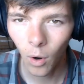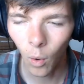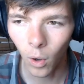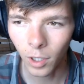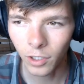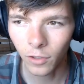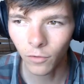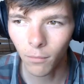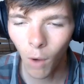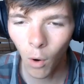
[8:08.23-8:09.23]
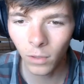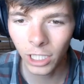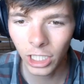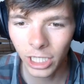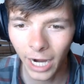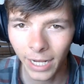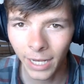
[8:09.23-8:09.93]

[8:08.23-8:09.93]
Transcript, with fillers: or to remotely check